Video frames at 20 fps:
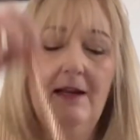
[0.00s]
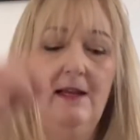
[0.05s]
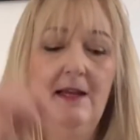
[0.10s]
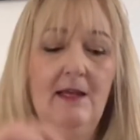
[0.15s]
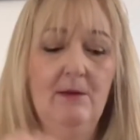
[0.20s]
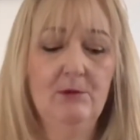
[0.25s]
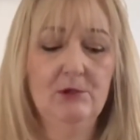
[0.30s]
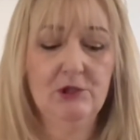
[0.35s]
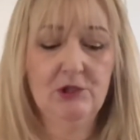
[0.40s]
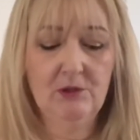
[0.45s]

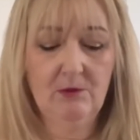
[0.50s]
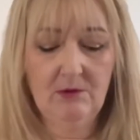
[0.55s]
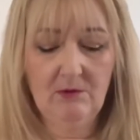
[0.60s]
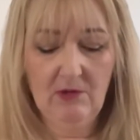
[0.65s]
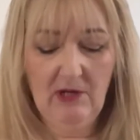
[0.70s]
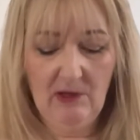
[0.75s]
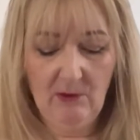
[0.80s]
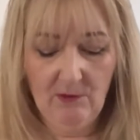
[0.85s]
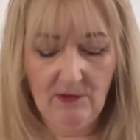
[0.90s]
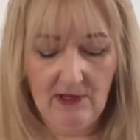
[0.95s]
I will show you
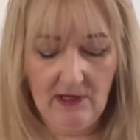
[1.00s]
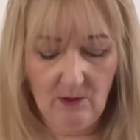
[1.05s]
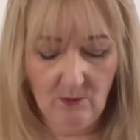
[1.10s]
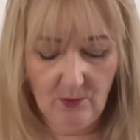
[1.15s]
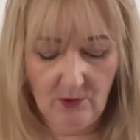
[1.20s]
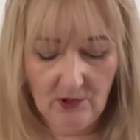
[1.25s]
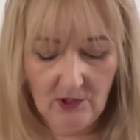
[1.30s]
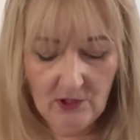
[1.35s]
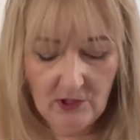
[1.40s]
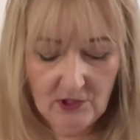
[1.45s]
how that
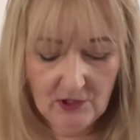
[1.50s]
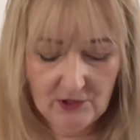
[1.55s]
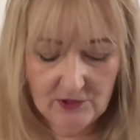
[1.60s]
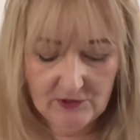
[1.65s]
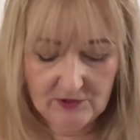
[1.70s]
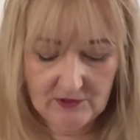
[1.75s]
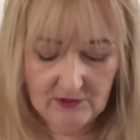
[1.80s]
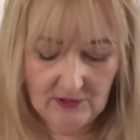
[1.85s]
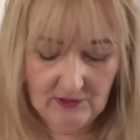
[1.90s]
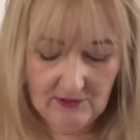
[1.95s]

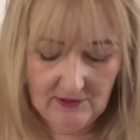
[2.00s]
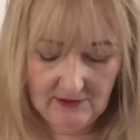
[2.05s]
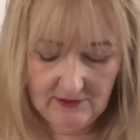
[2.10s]
works.